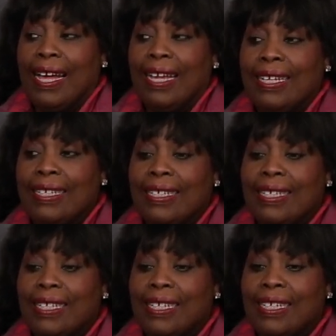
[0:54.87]

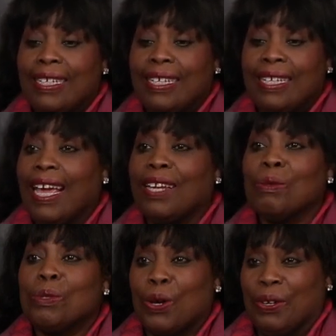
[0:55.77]
and he had
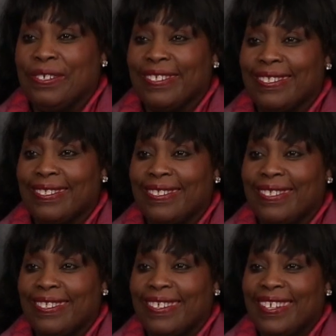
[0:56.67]
no song.
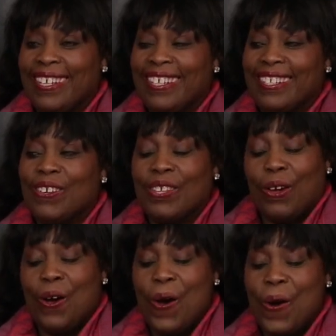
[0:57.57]
So I
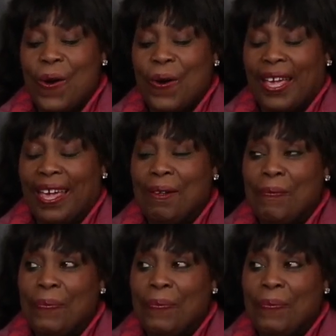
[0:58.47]
thought, oh, okay.